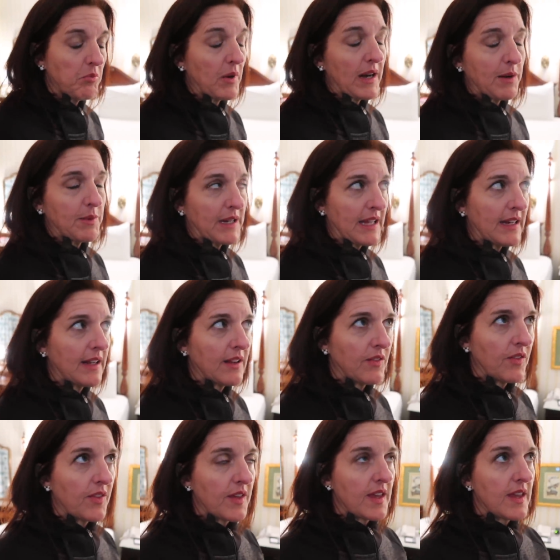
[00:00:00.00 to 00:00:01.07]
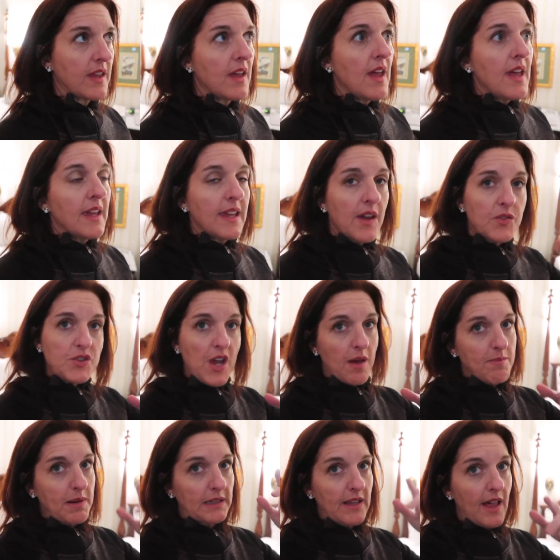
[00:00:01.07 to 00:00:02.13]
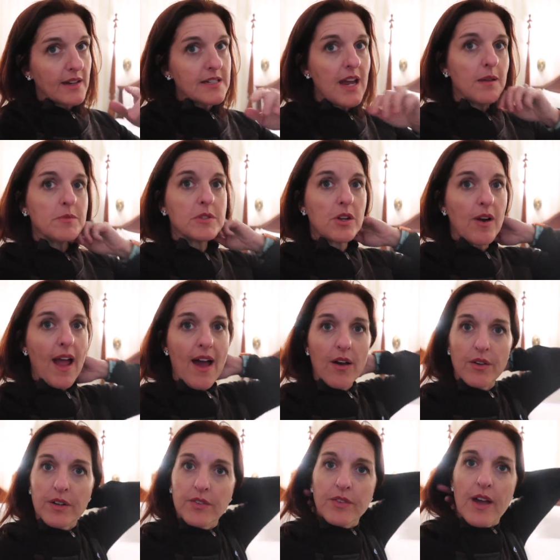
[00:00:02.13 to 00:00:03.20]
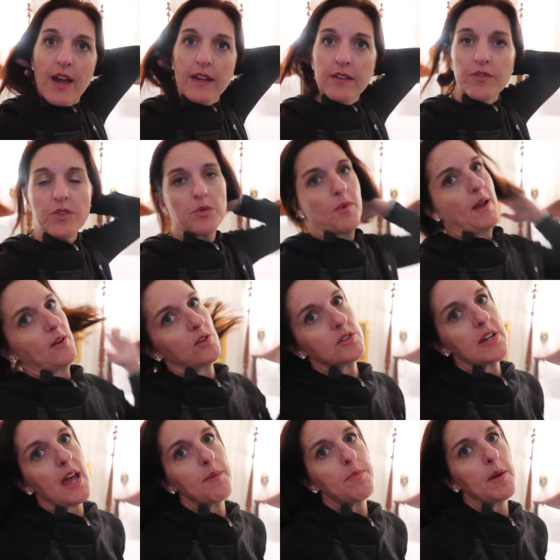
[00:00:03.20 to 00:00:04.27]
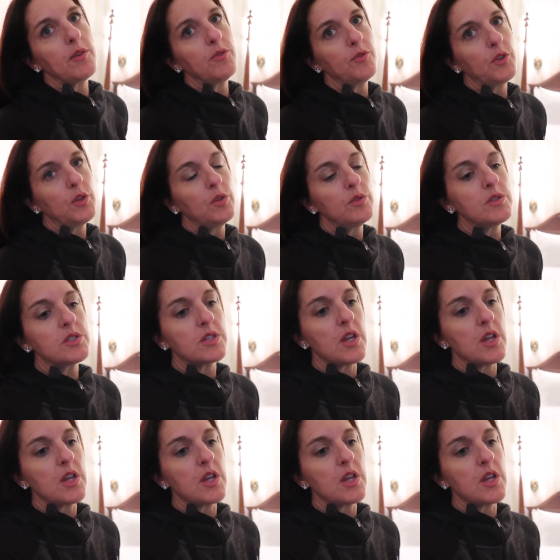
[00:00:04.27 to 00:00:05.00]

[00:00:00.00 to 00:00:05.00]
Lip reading: what I would get at the gift shop, but a lot of times they're out of kind of the runner type of food,